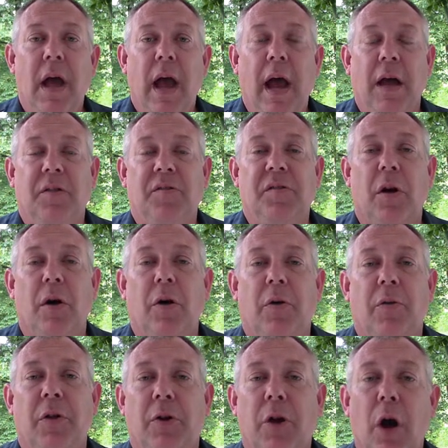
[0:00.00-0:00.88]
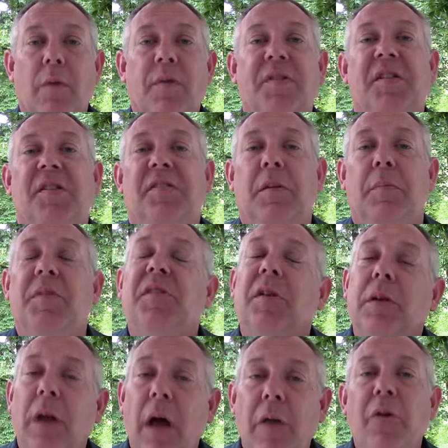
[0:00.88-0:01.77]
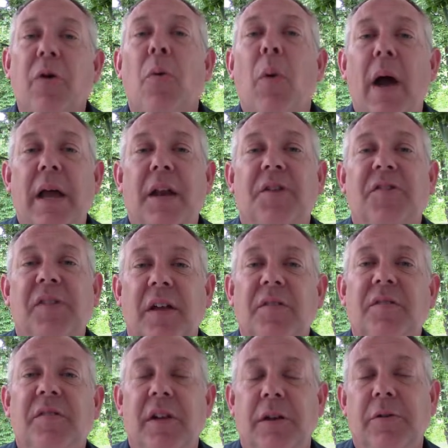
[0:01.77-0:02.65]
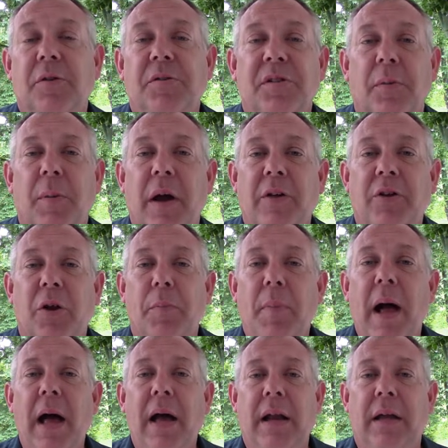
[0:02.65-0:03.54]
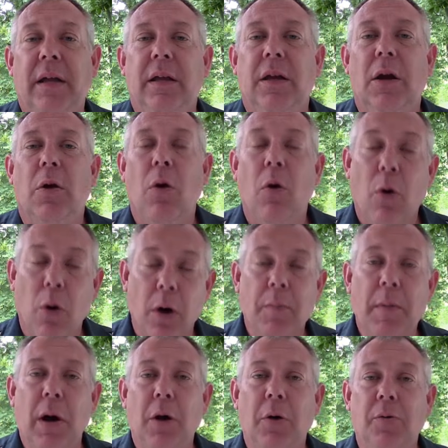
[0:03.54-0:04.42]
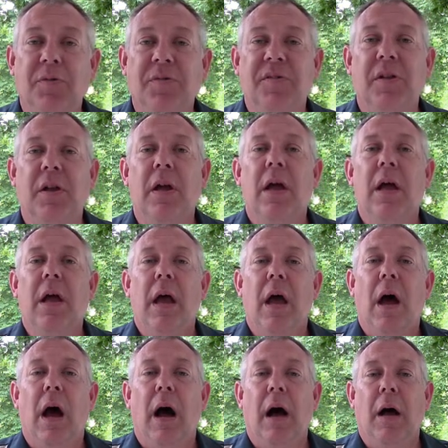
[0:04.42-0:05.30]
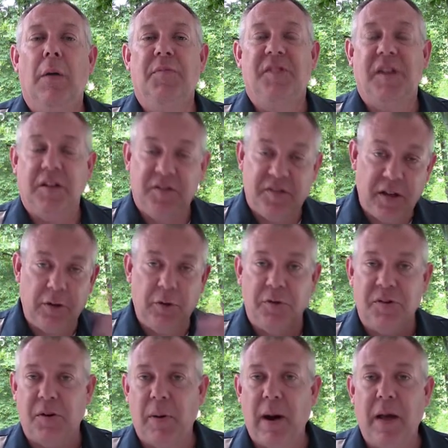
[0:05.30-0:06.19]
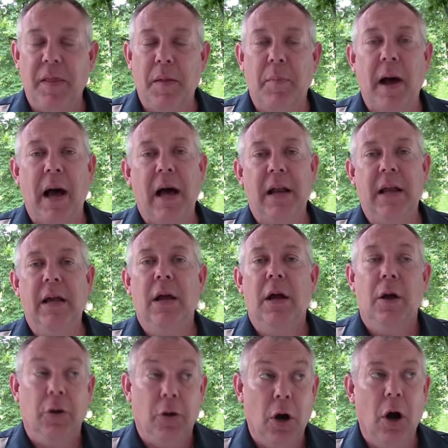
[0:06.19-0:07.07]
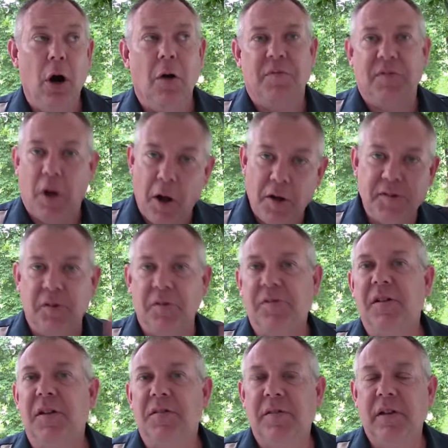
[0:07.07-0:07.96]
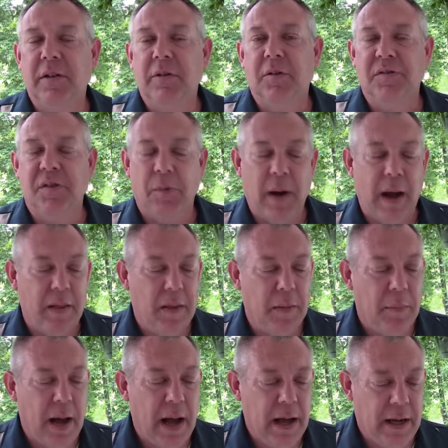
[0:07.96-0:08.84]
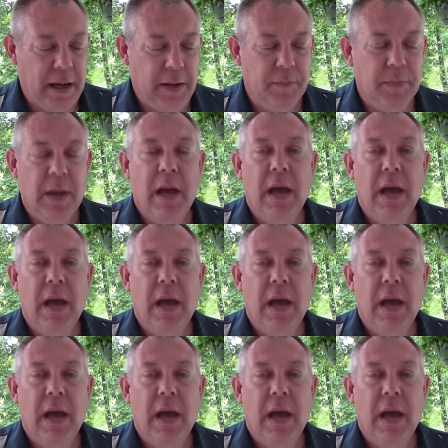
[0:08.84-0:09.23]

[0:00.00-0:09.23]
And so the nervous system is another way to send signals around your body. You know, hormones um, send signals around the body. Nerves also send signals around the body.